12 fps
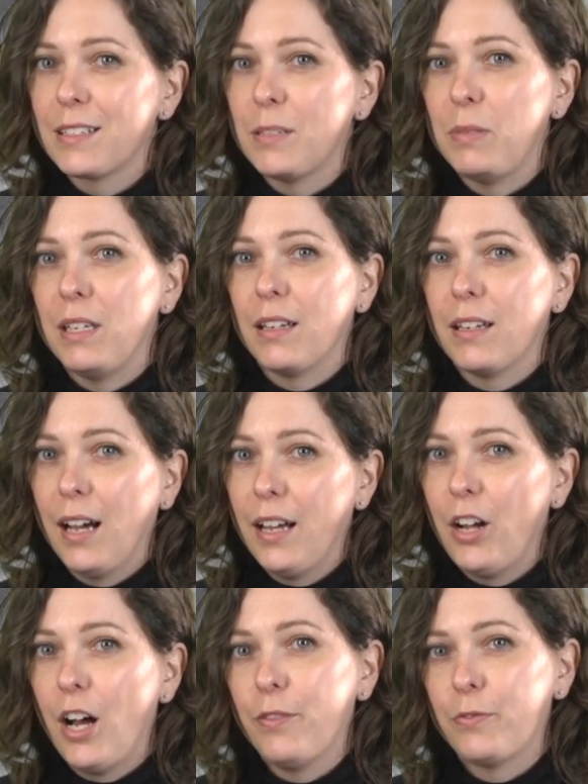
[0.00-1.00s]
being cut
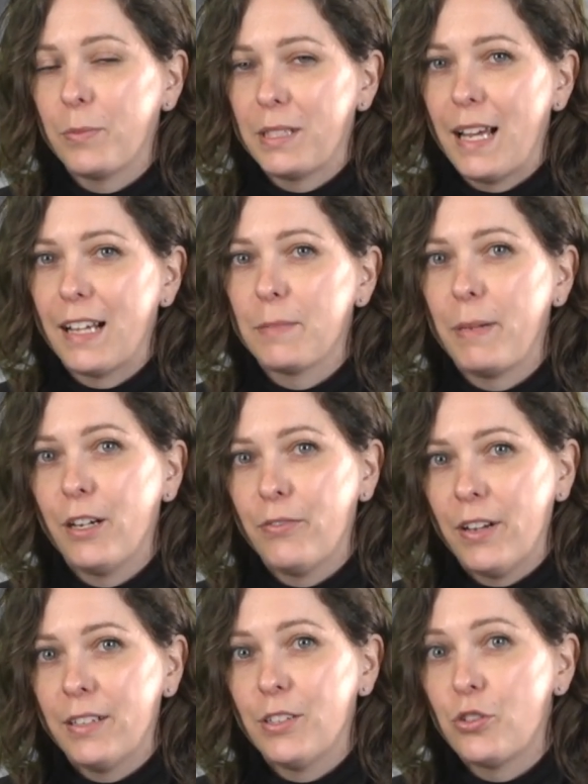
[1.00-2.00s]
off from the taxpayer
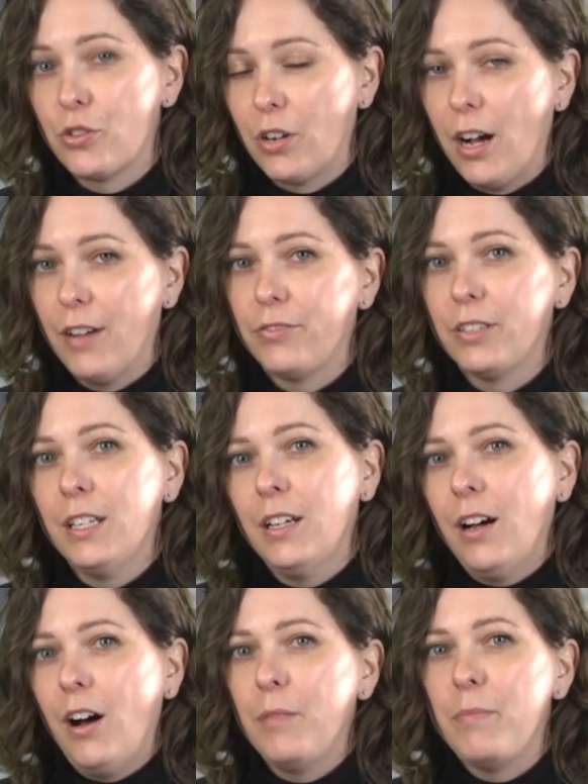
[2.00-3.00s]
funded trough
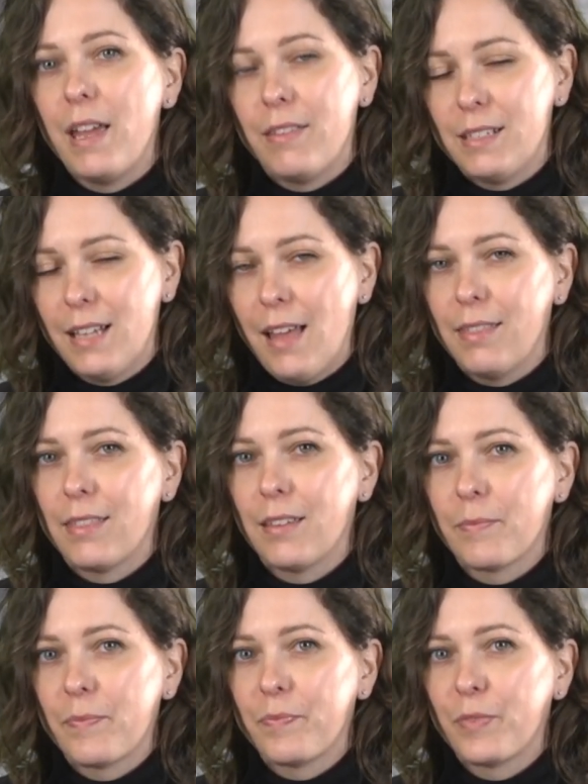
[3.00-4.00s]
on May the 10th.
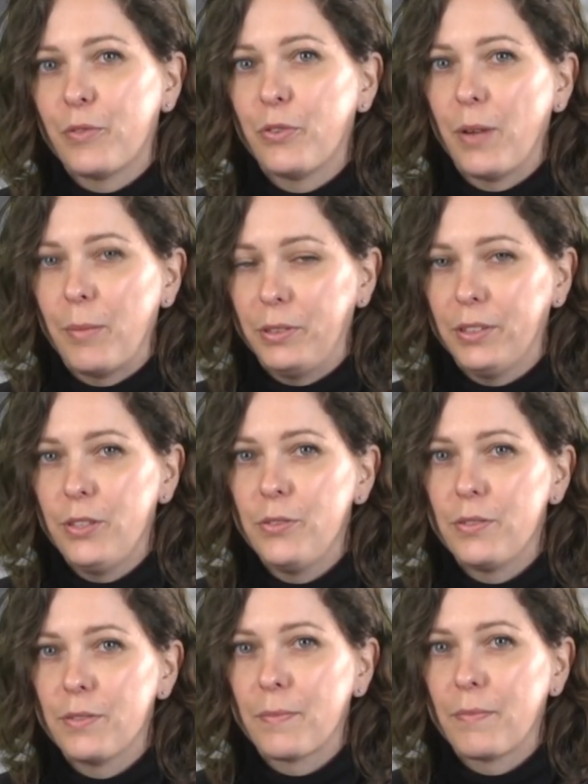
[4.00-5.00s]
For Rebel
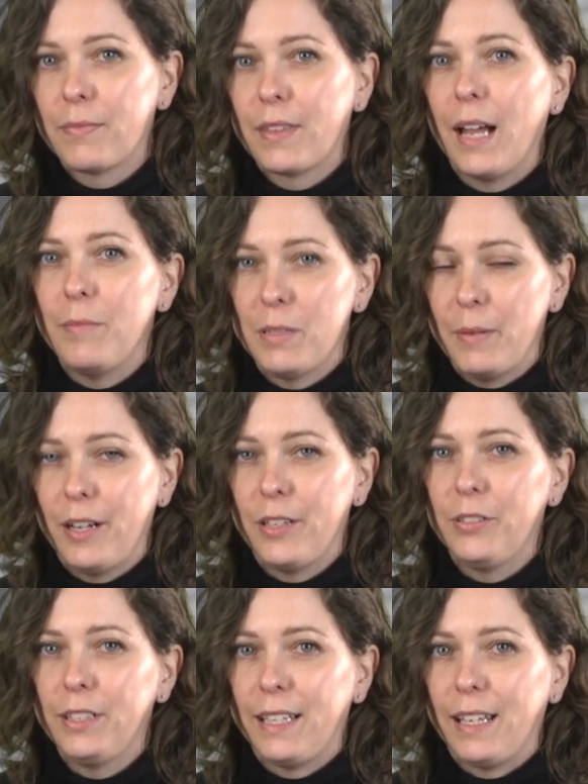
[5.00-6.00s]
News, I'm Tamara
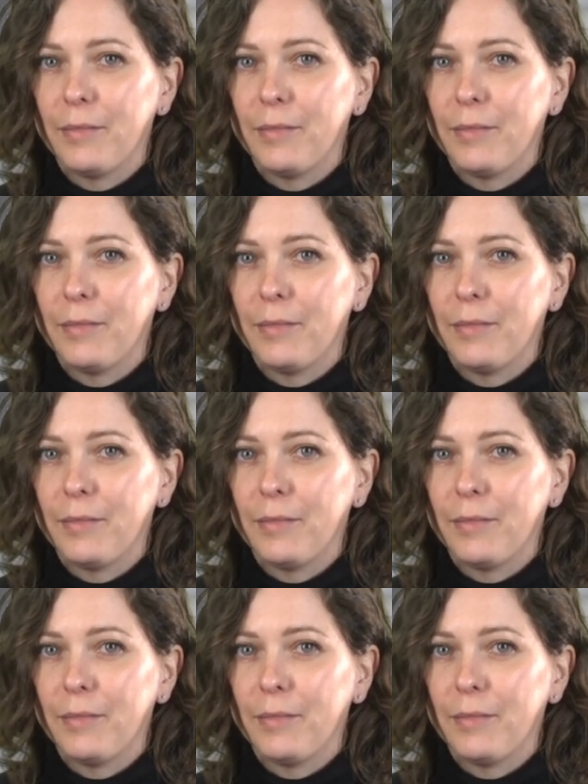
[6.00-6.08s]
Ugolini.